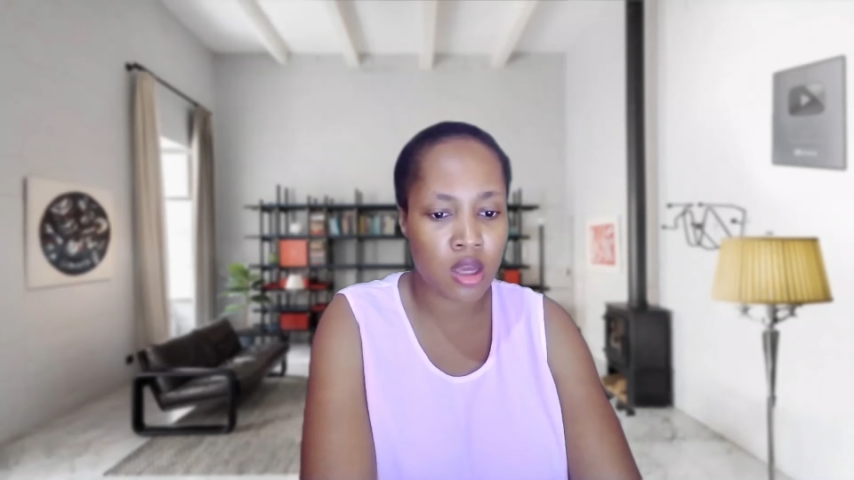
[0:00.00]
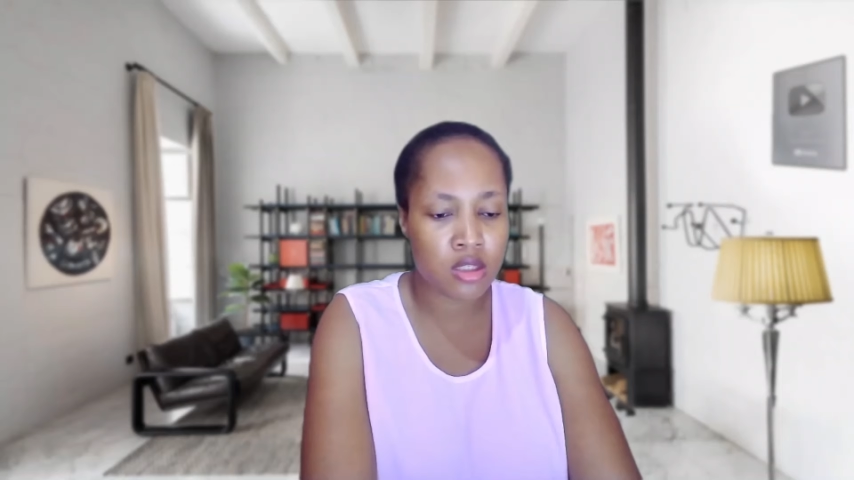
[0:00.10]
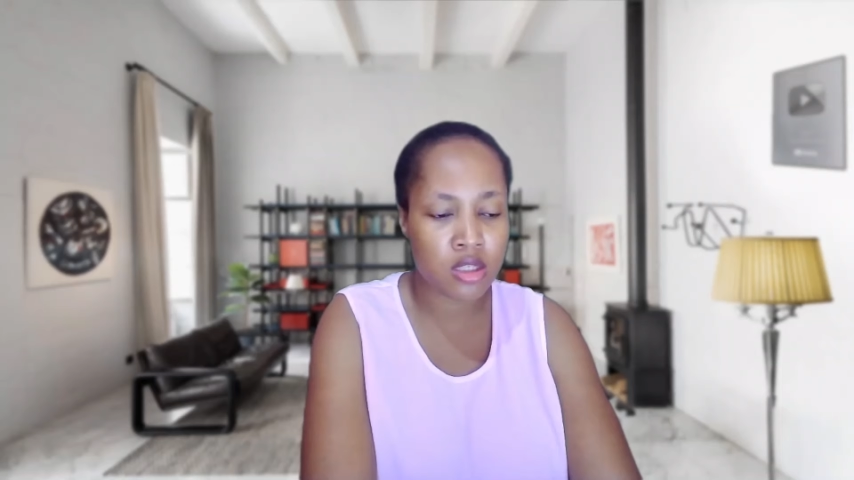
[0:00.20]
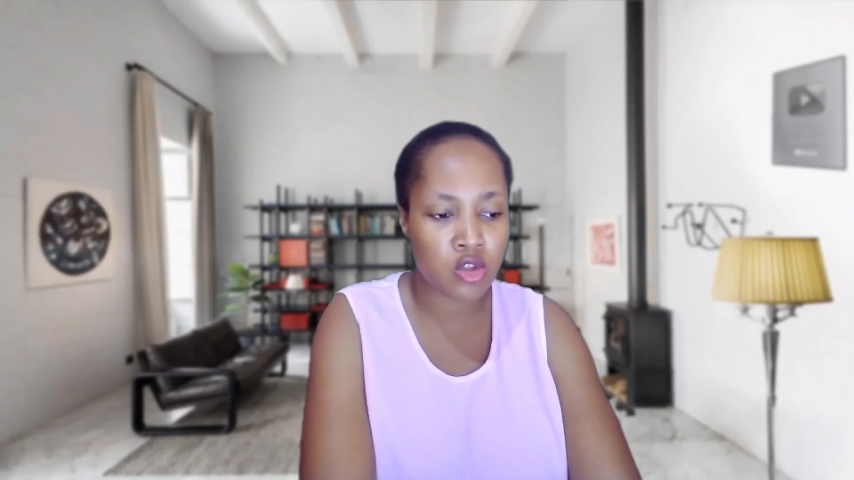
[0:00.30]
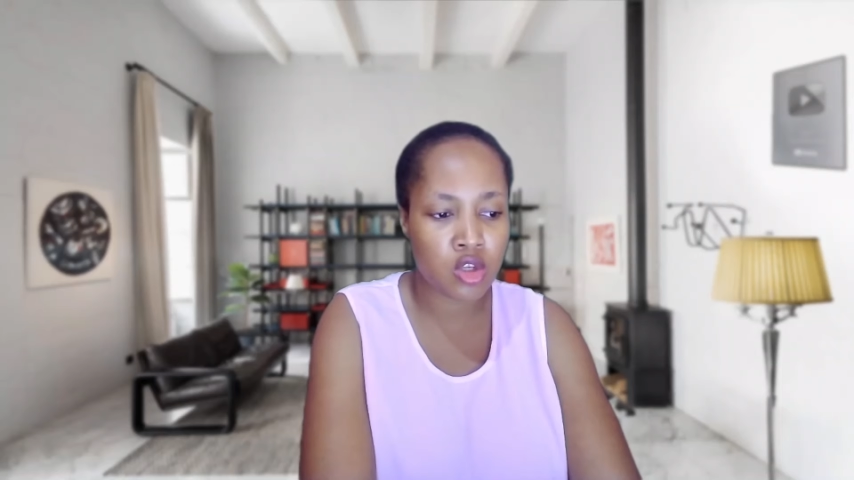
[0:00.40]
their
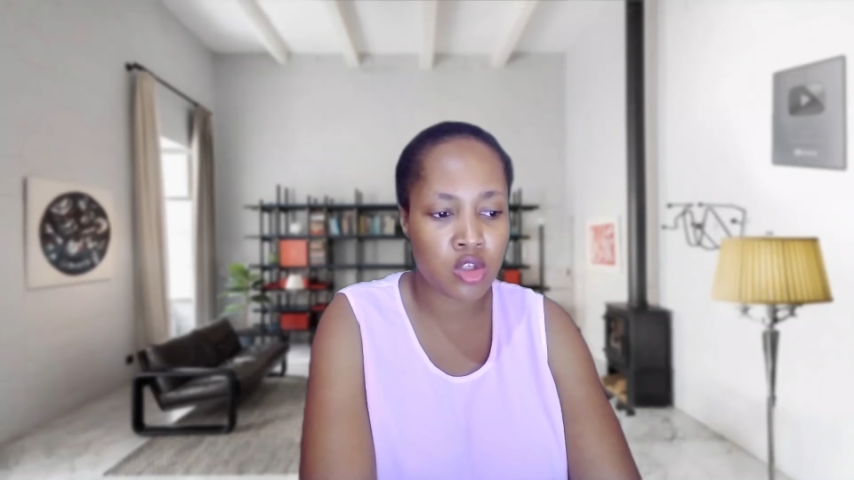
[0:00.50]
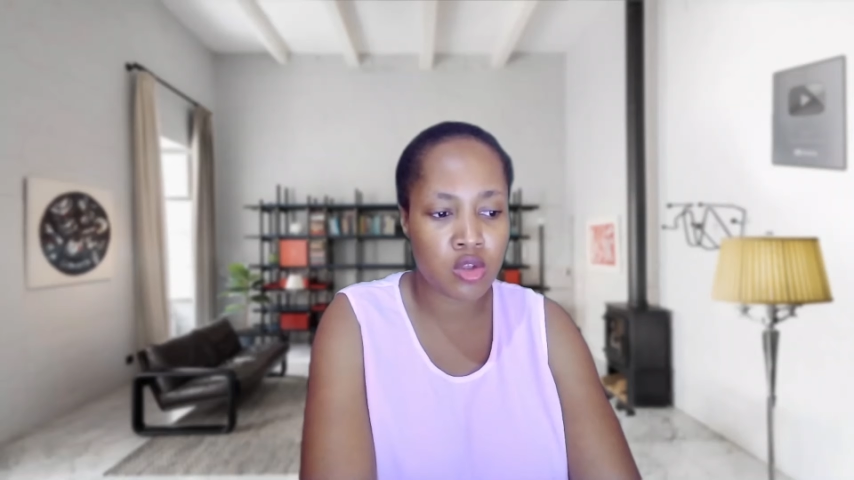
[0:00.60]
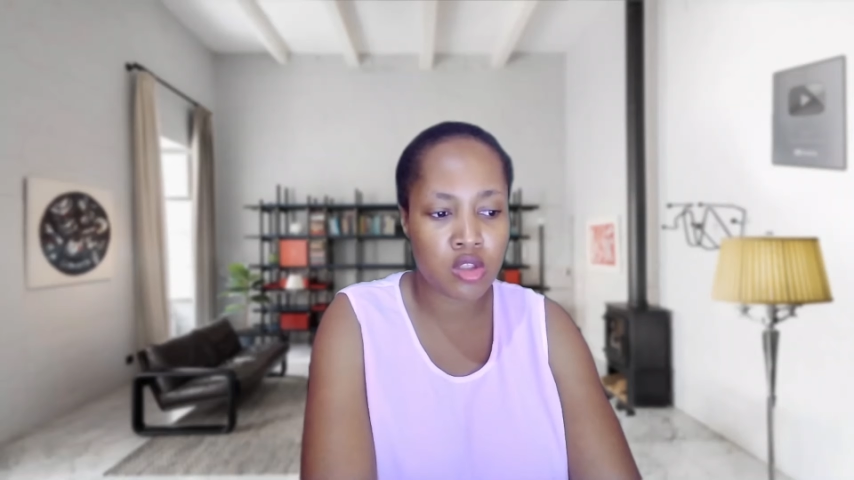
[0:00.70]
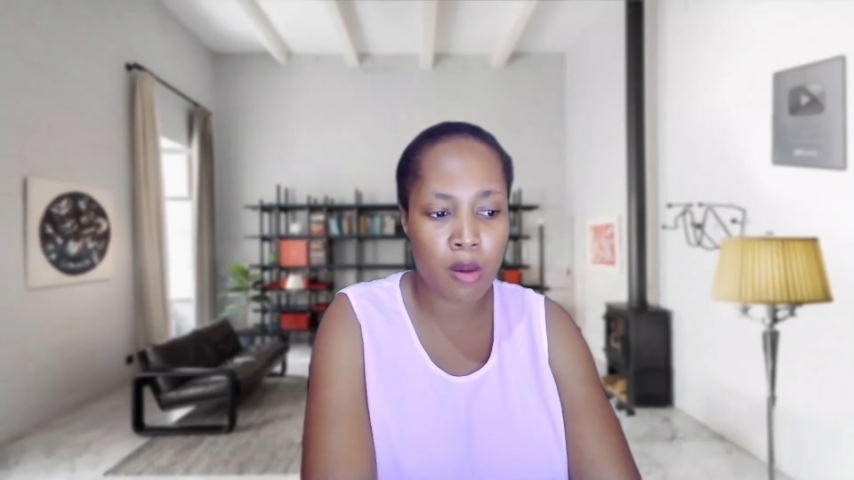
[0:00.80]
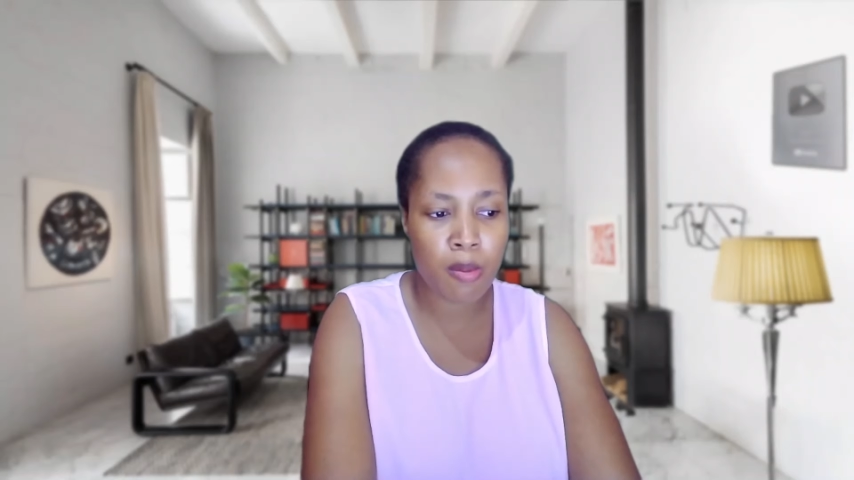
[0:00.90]
intention
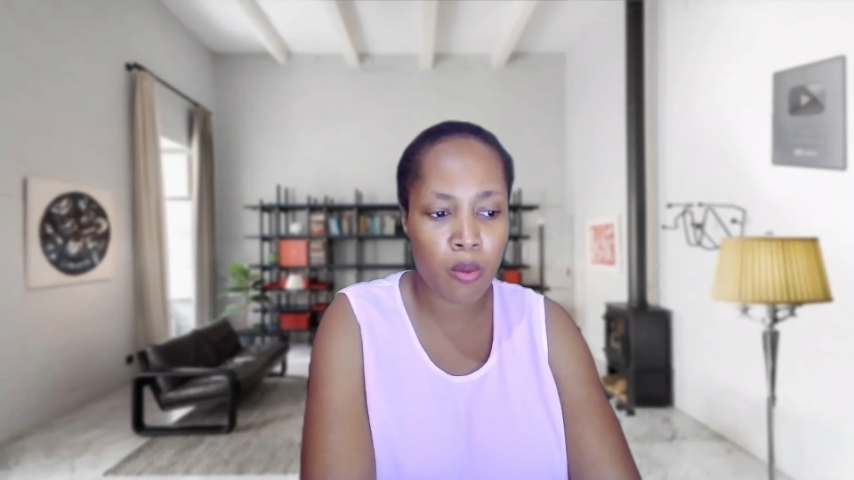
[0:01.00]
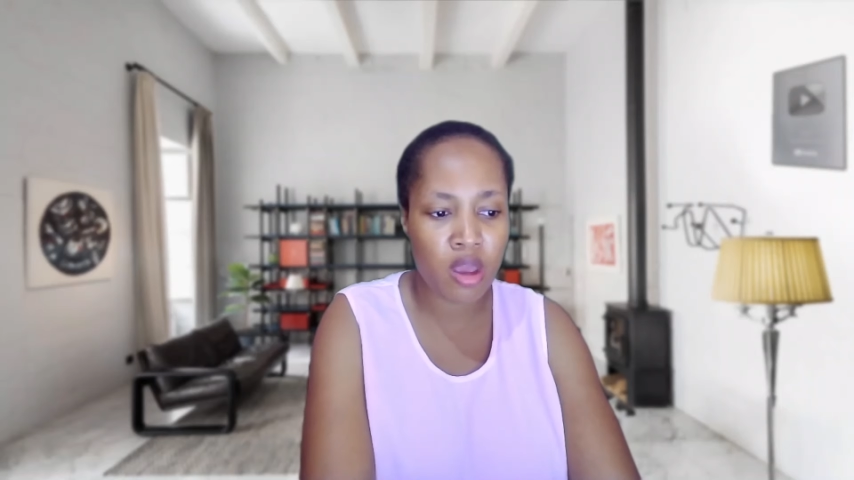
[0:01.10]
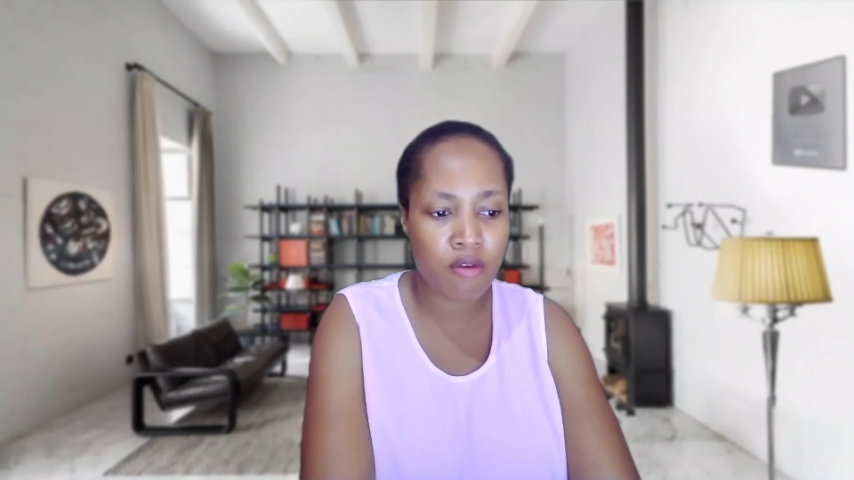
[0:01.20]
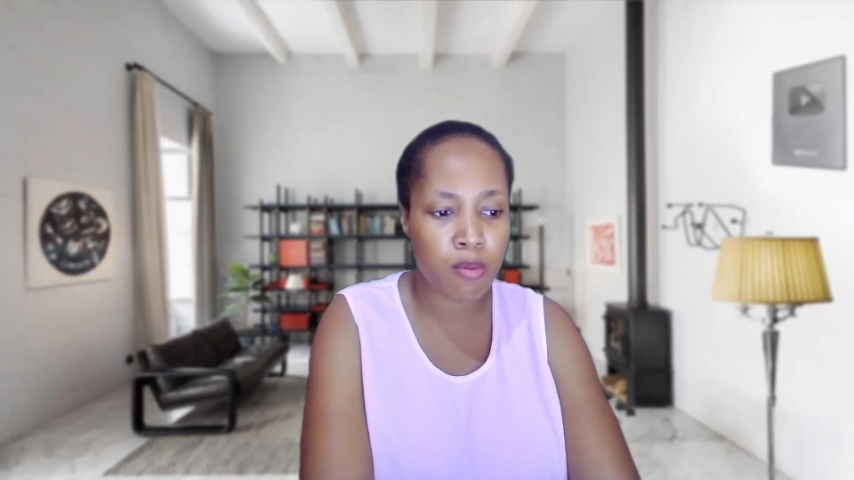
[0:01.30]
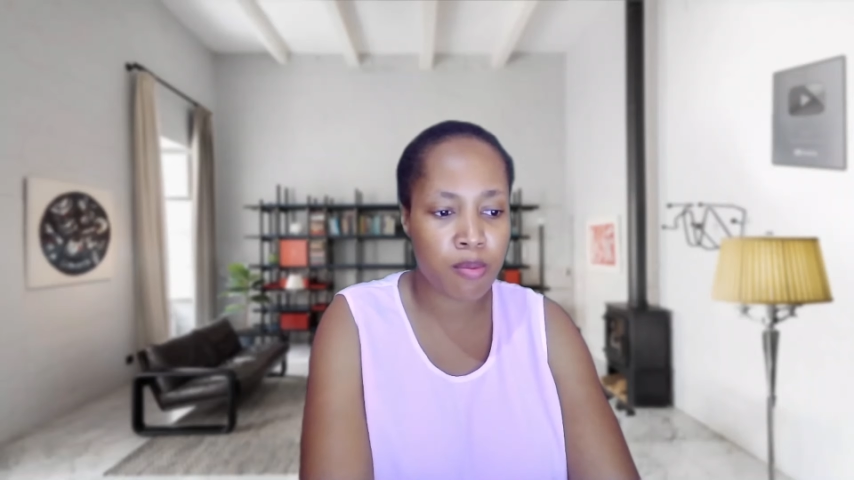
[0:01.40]
to step
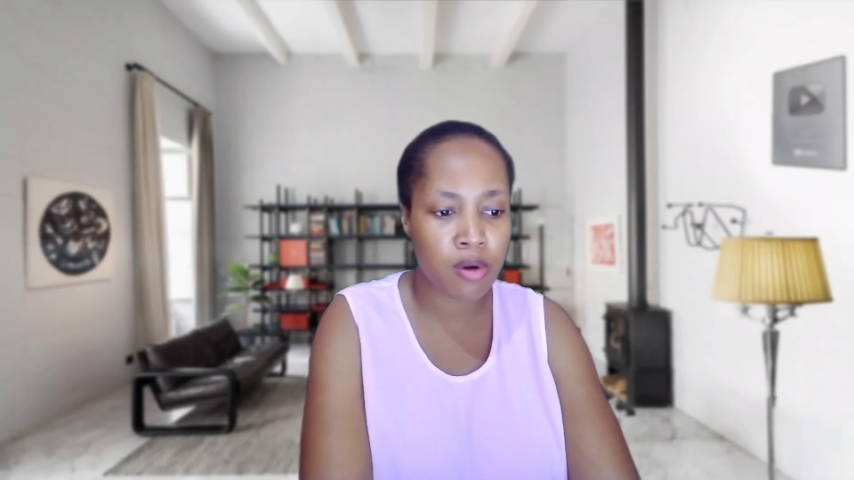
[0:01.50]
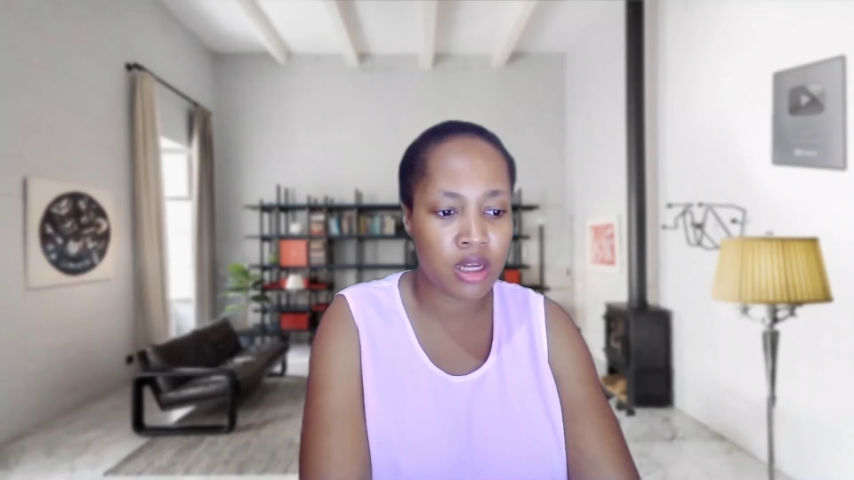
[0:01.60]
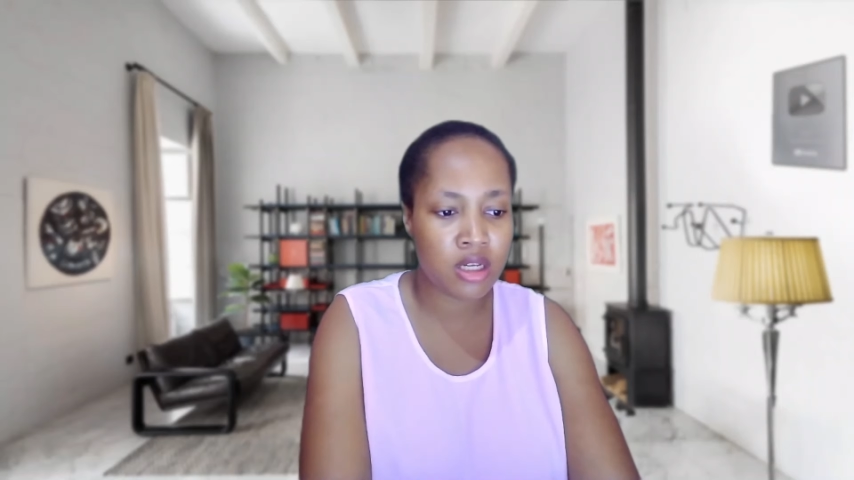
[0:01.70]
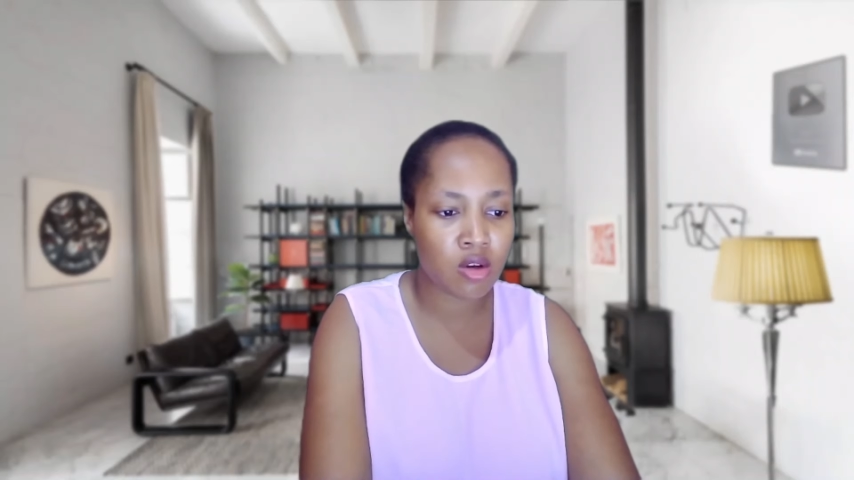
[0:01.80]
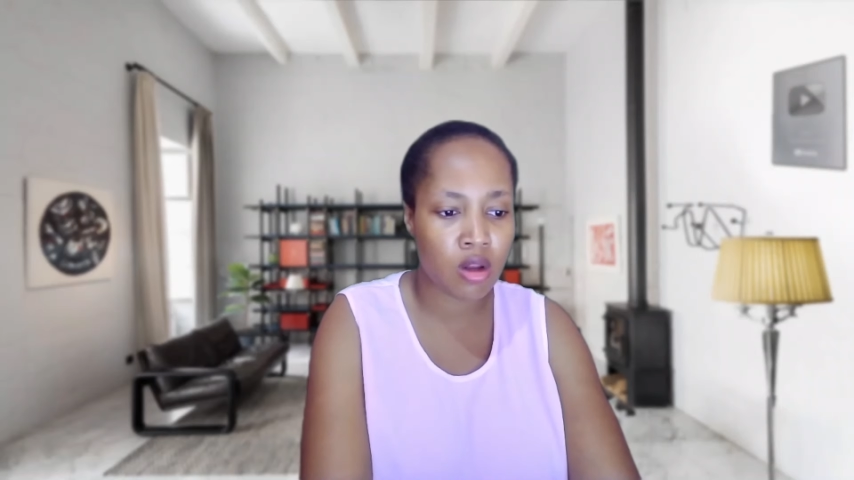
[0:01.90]
away from
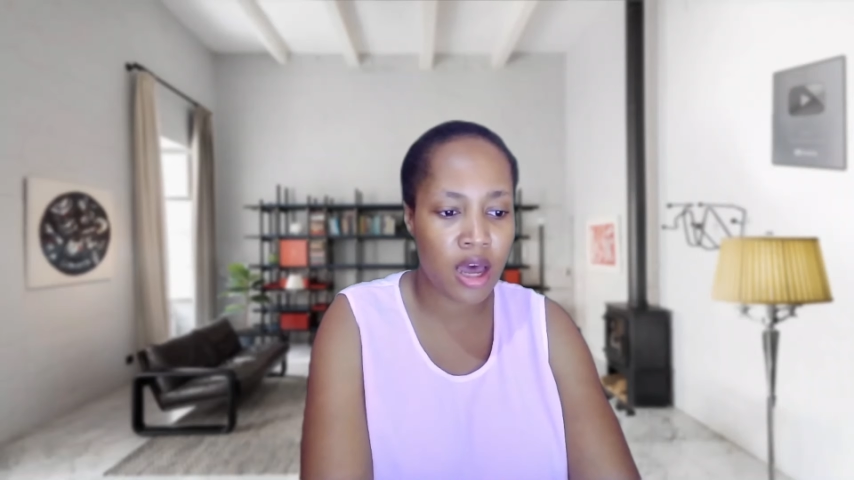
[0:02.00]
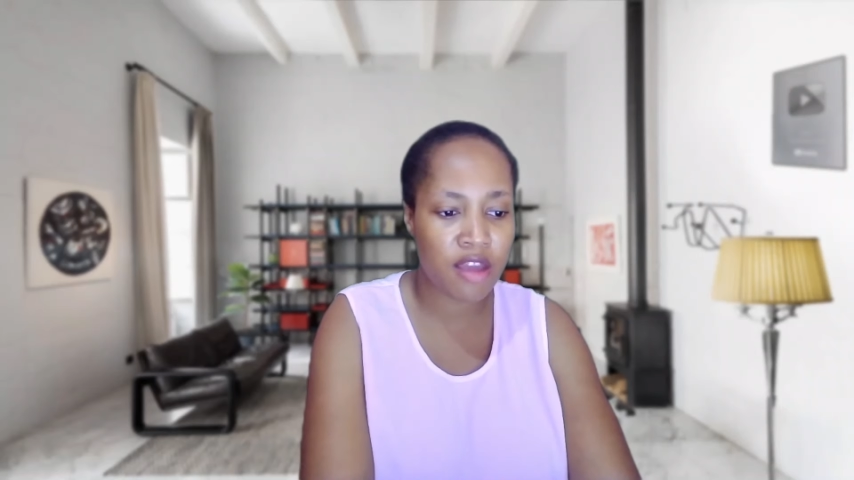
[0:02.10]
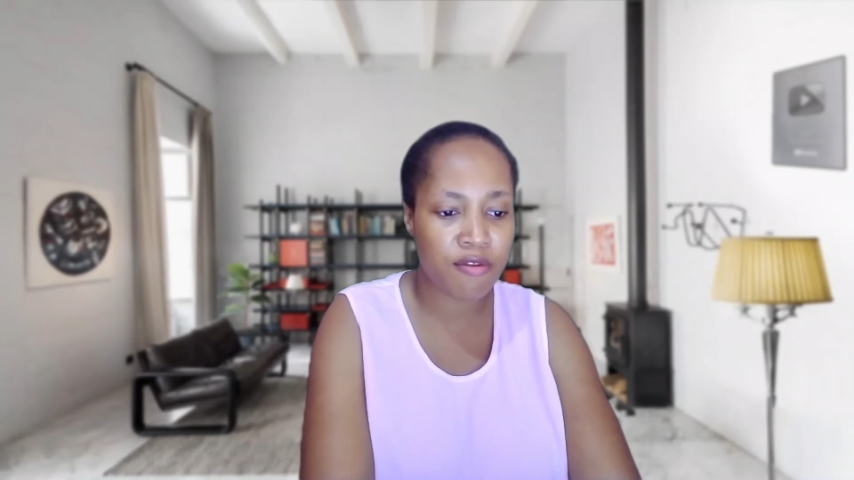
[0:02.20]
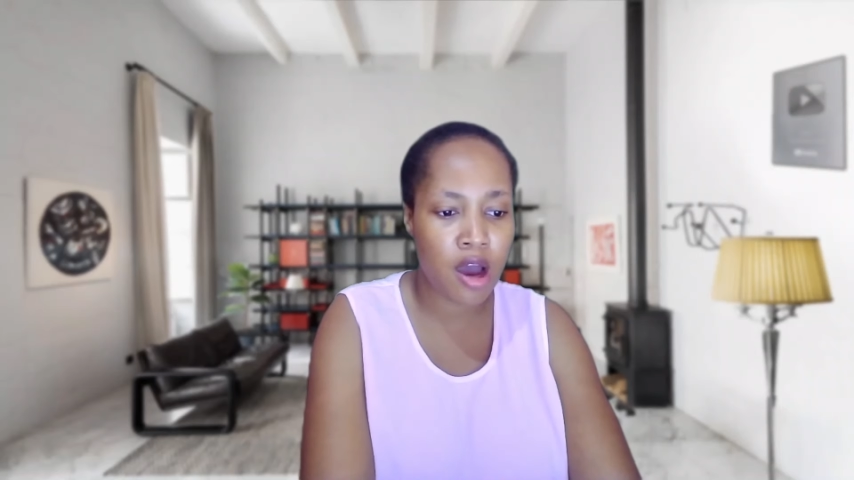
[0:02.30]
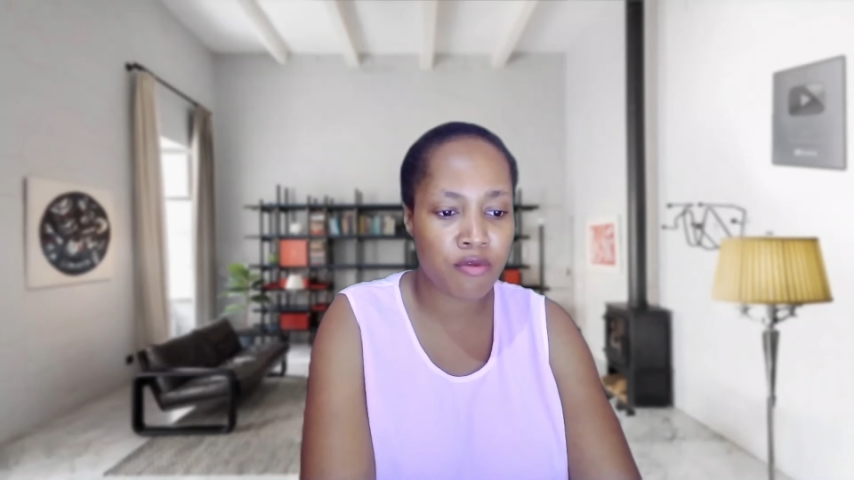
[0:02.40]
political life